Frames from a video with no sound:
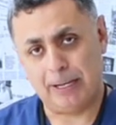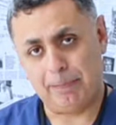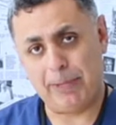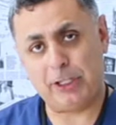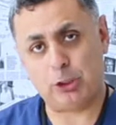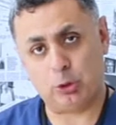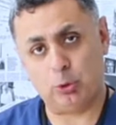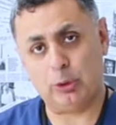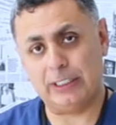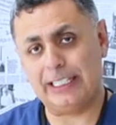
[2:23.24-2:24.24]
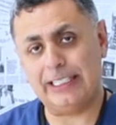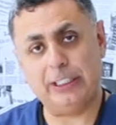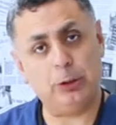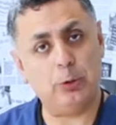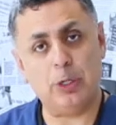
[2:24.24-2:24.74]
make sure that they
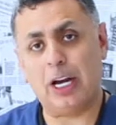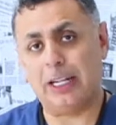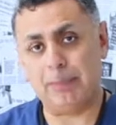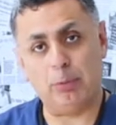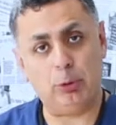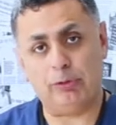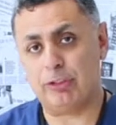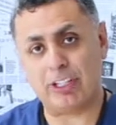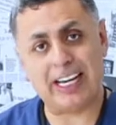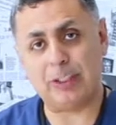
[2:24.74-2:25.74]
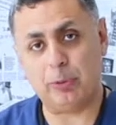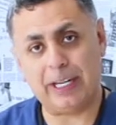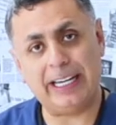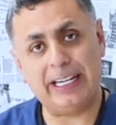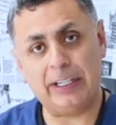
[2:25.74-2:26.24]
do not move
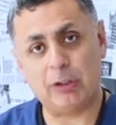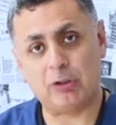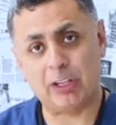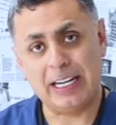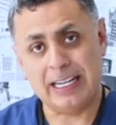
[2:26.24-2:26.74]
sideways,